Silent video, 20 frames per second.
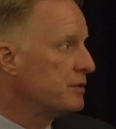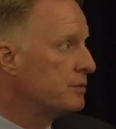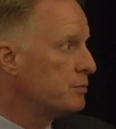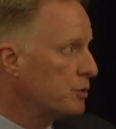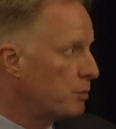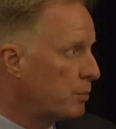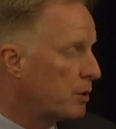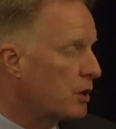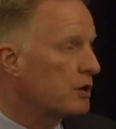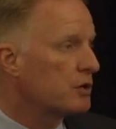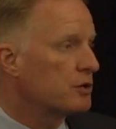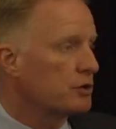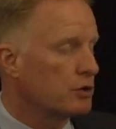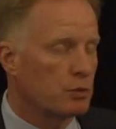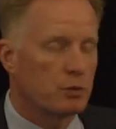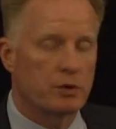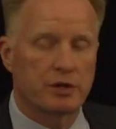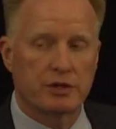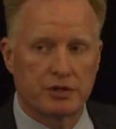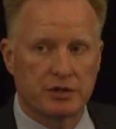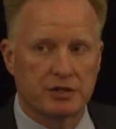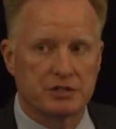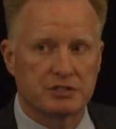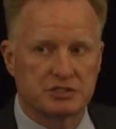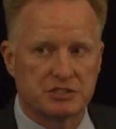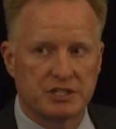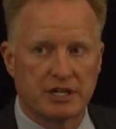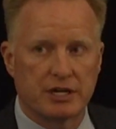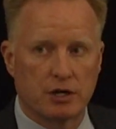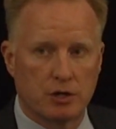them to partner with us
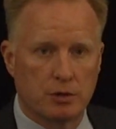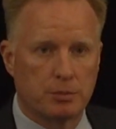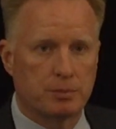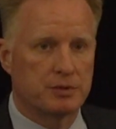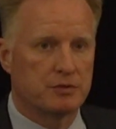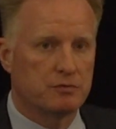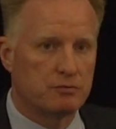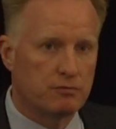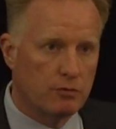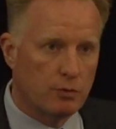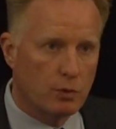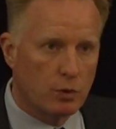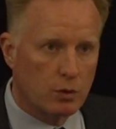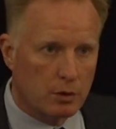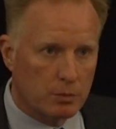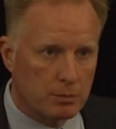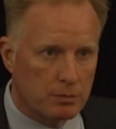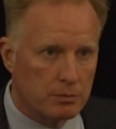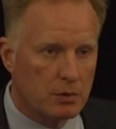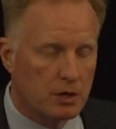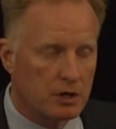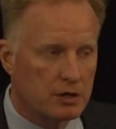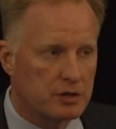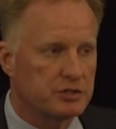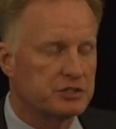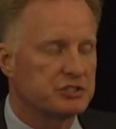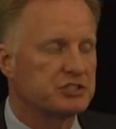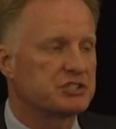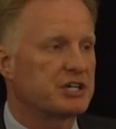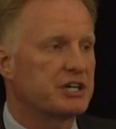to help inform our
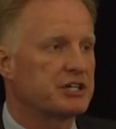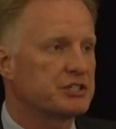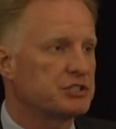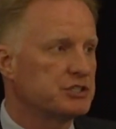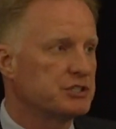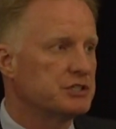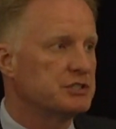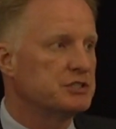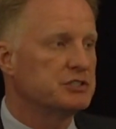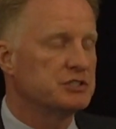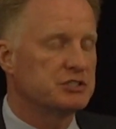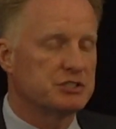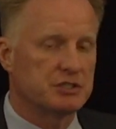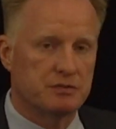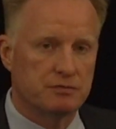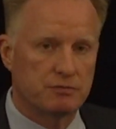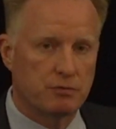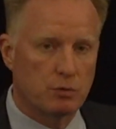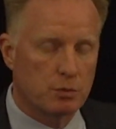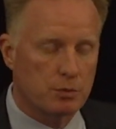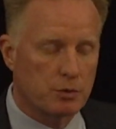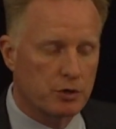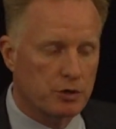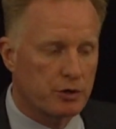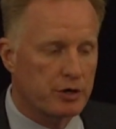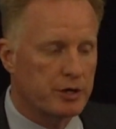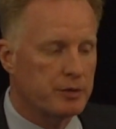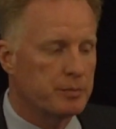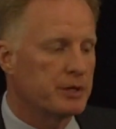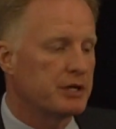discussions, inform our
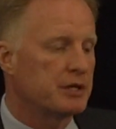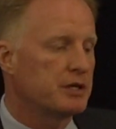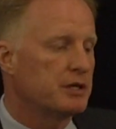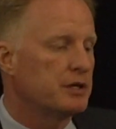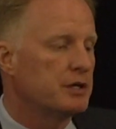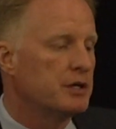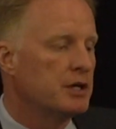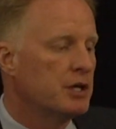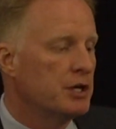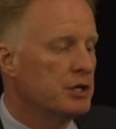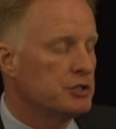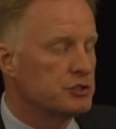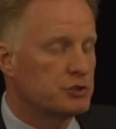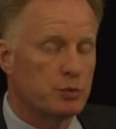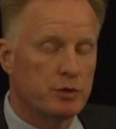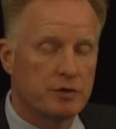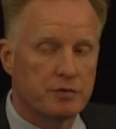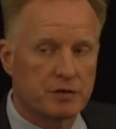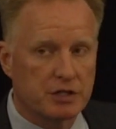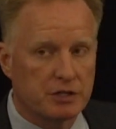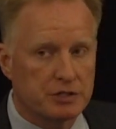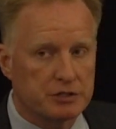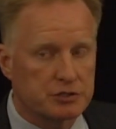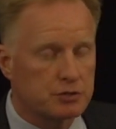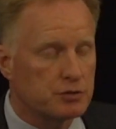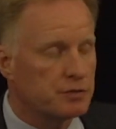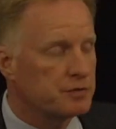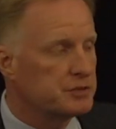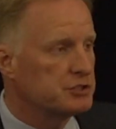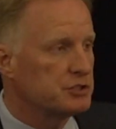grant making. So we have a
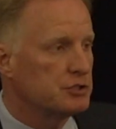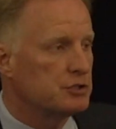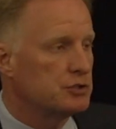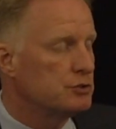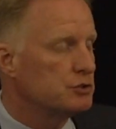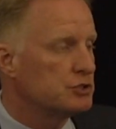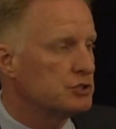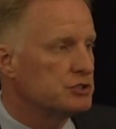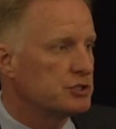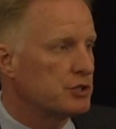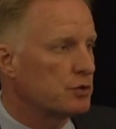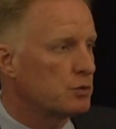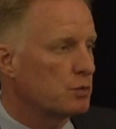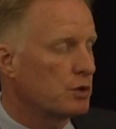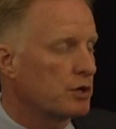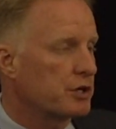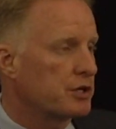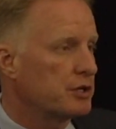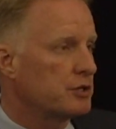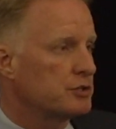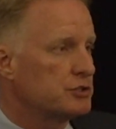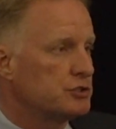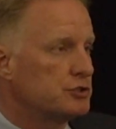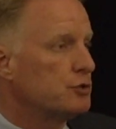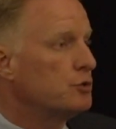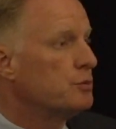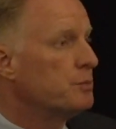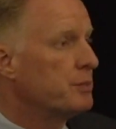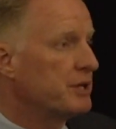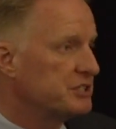cluster of institutions that are working on
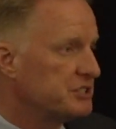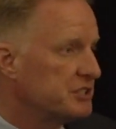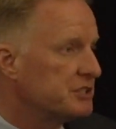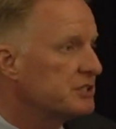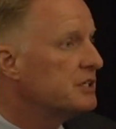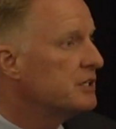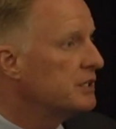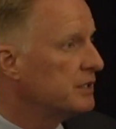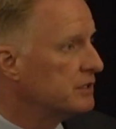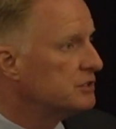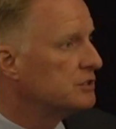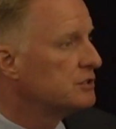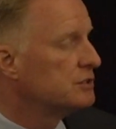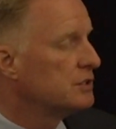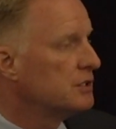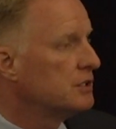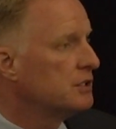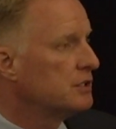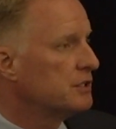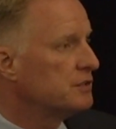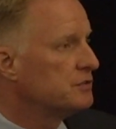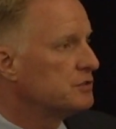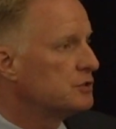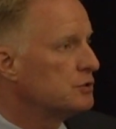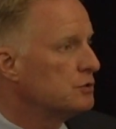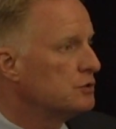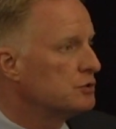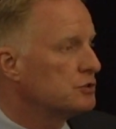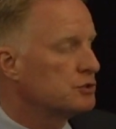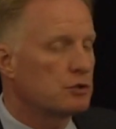student basic needs. If
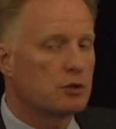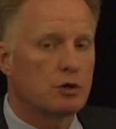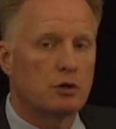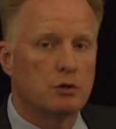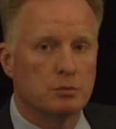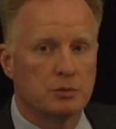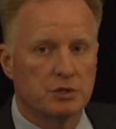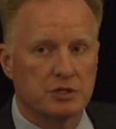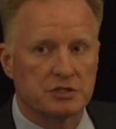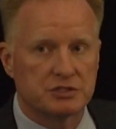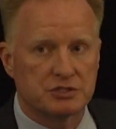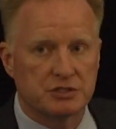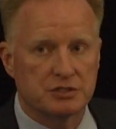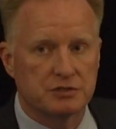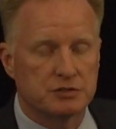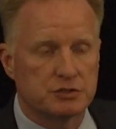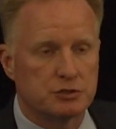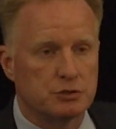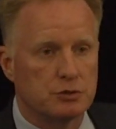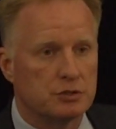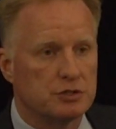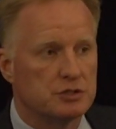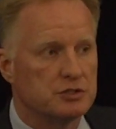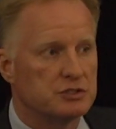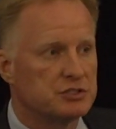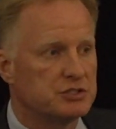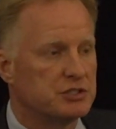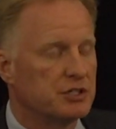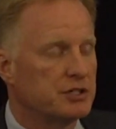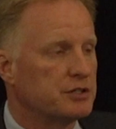students are homeless, if
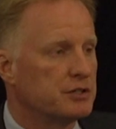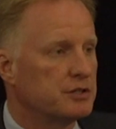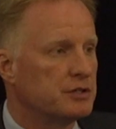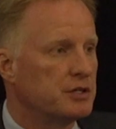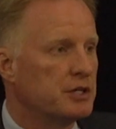students have